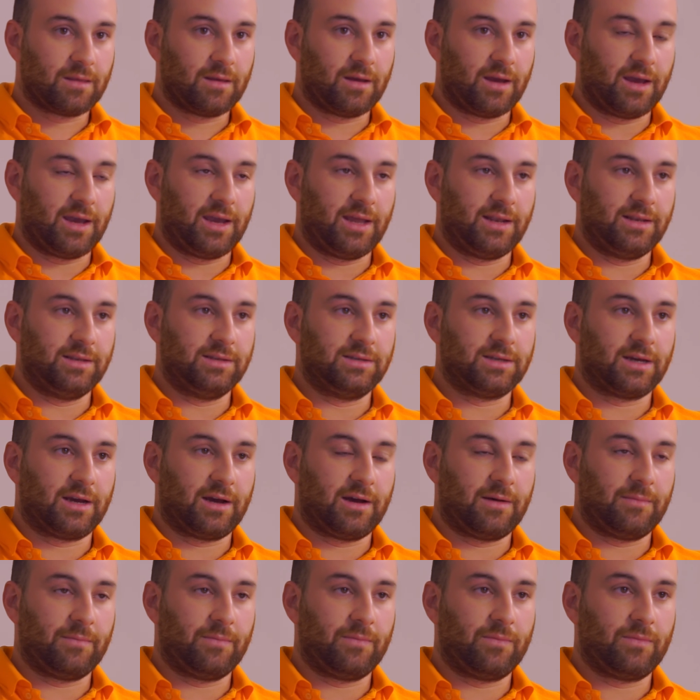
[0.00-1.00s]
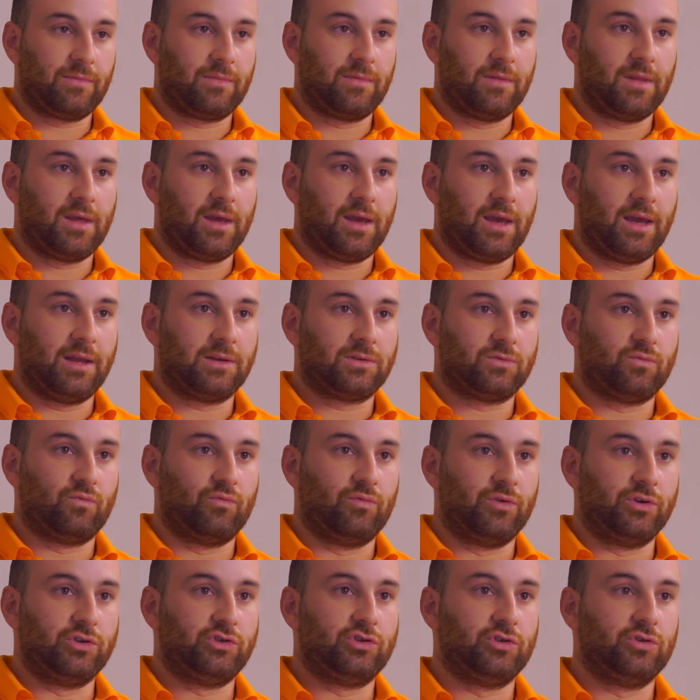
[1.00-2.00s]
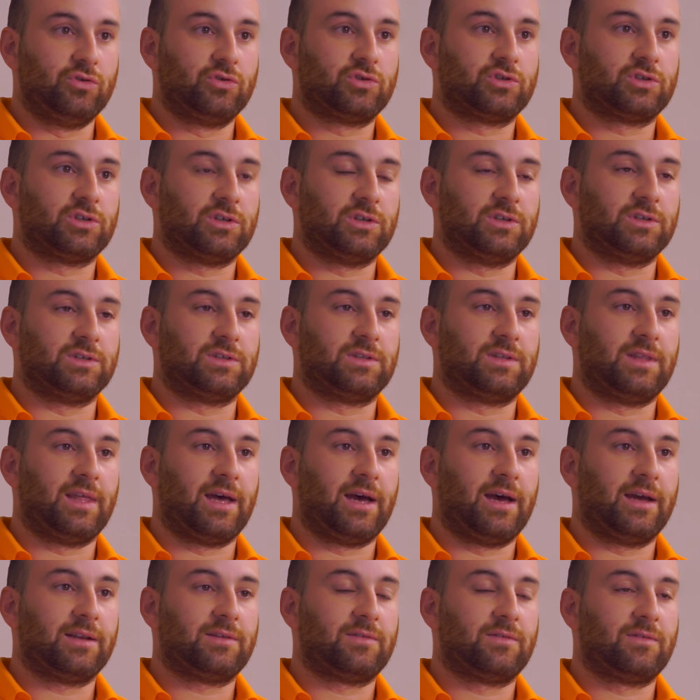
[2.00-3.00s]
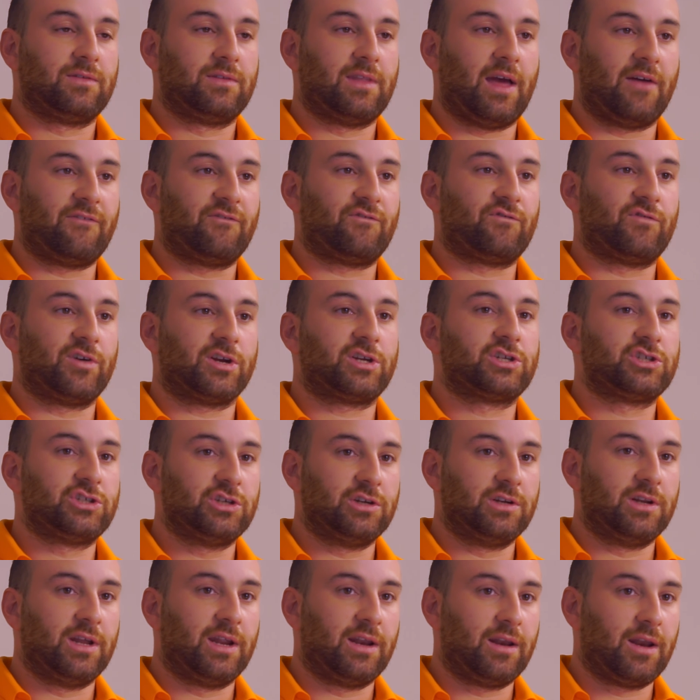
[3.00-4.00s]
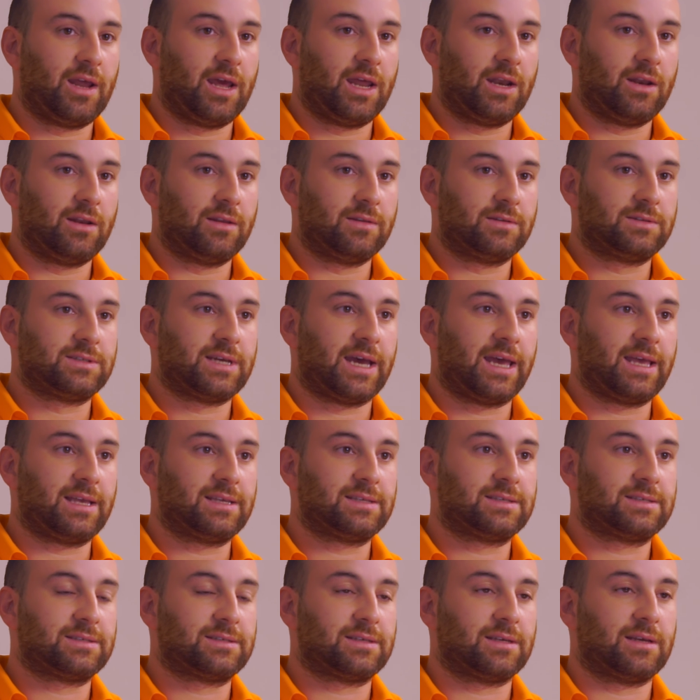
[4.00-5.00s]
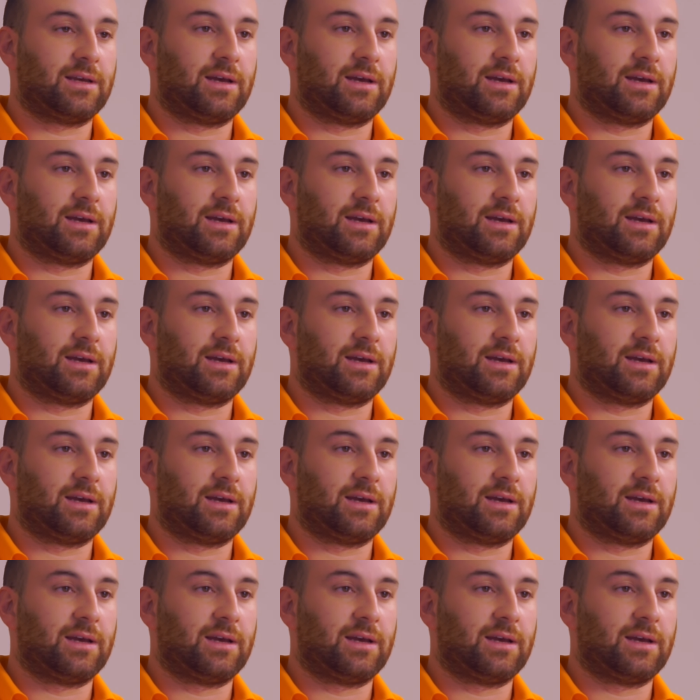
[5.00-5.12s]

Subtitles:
and it reduces that friction and takes